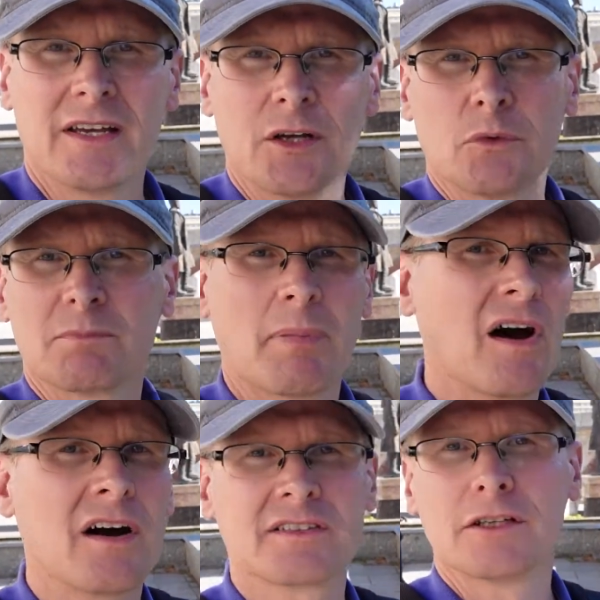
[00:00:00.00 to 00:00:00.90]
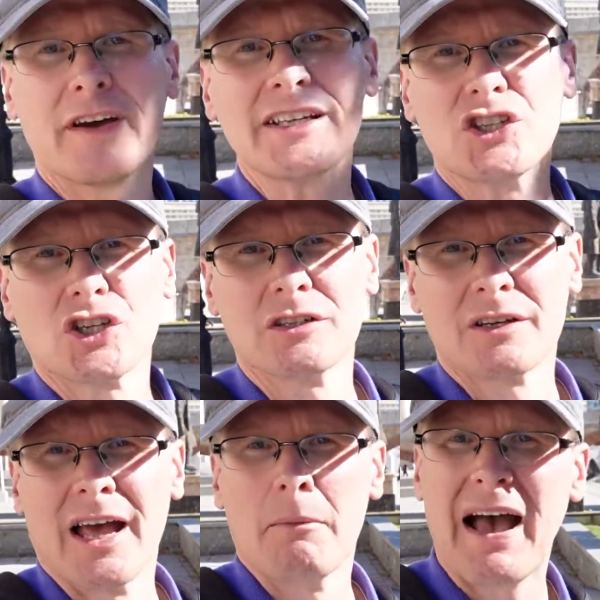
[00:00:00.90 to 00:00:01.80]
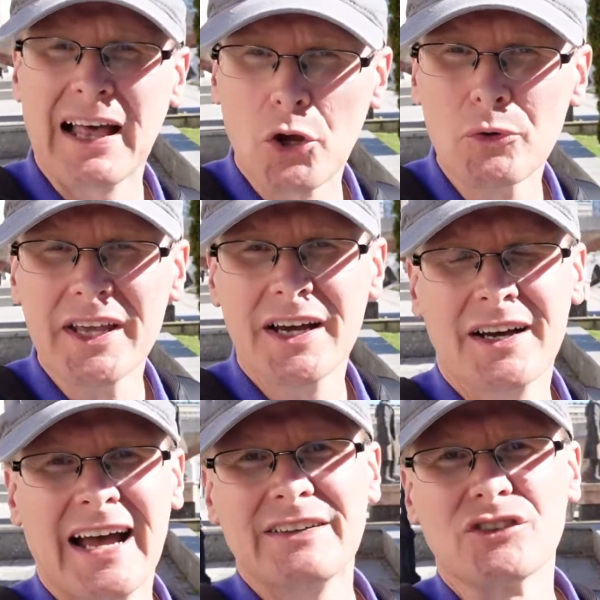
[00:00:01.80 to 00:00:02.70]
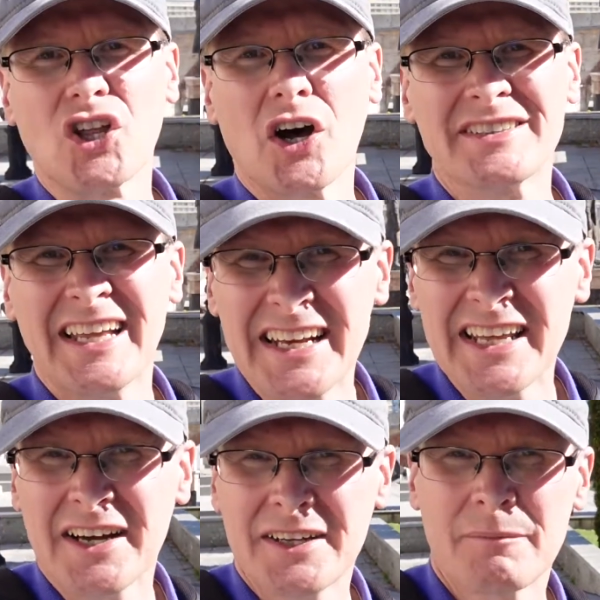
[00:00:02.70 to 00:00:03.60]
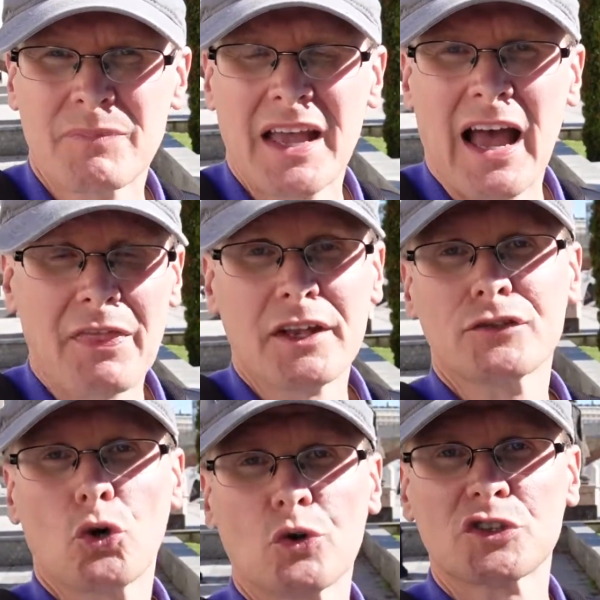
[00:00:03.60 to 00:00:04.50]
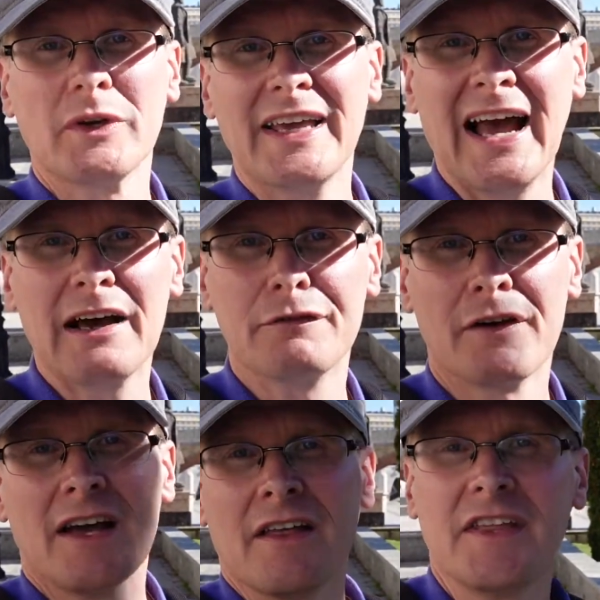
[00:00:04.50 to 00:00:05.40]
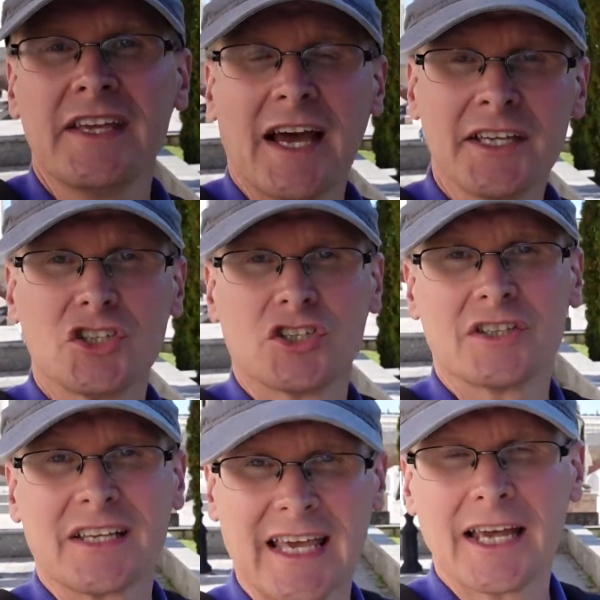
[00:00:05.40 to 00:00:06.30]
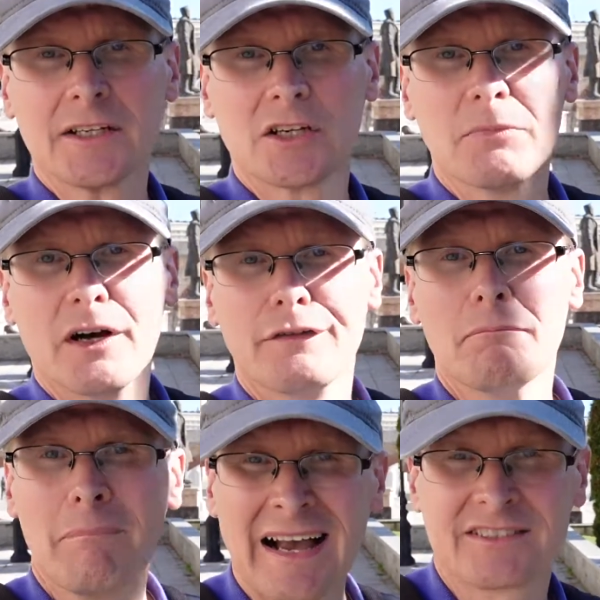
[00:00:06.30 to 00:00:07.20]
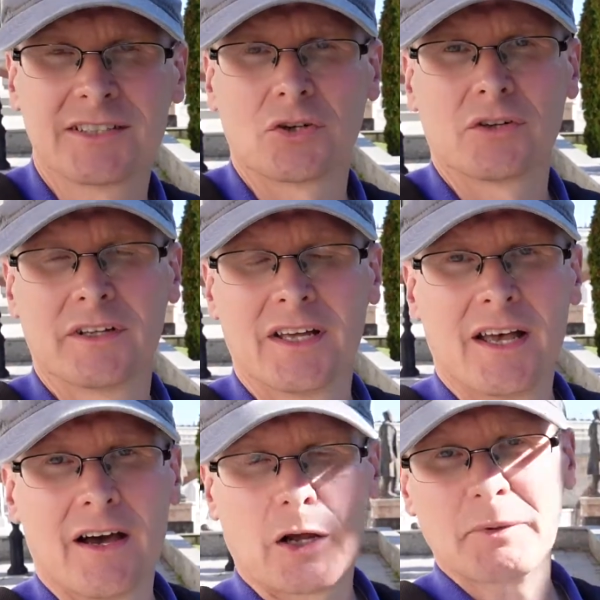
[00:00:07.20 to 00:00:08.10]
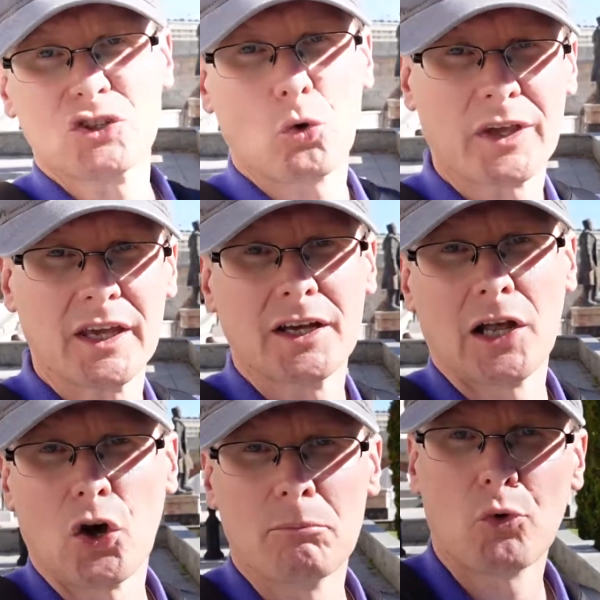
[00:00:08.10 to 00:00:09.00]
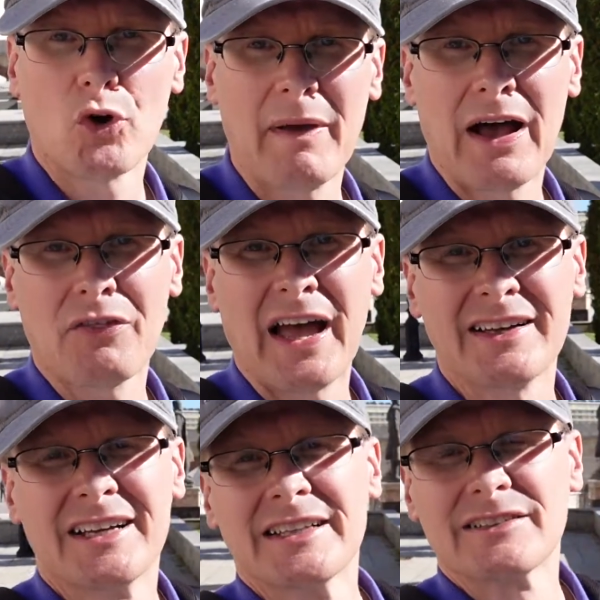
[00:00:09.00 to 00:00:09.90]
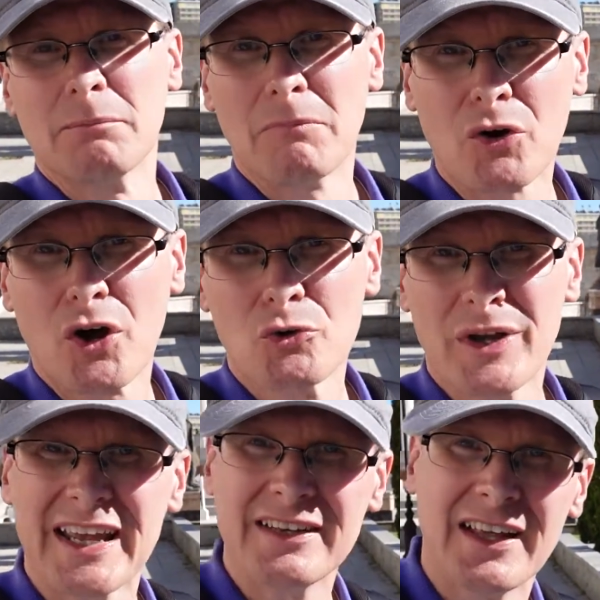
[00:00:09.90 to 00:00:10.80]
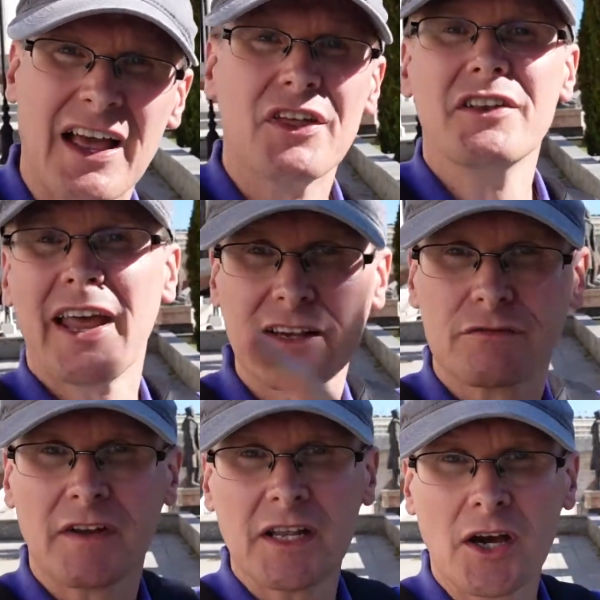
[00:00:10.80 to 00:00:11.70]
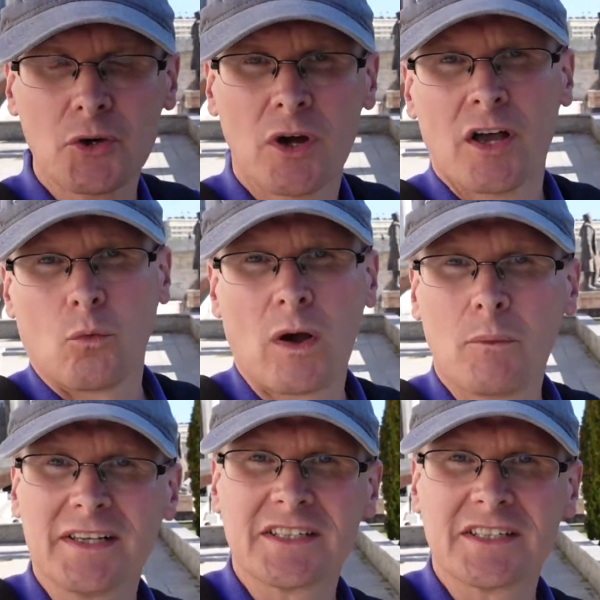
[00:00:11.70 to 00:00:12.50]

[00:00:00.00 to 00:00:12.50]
It was part of ancient Paeonia and Dardania. And then of course we have the ancient kingdom of Macedon. And I'll be talking a lot more about that tomorrow in the next video when we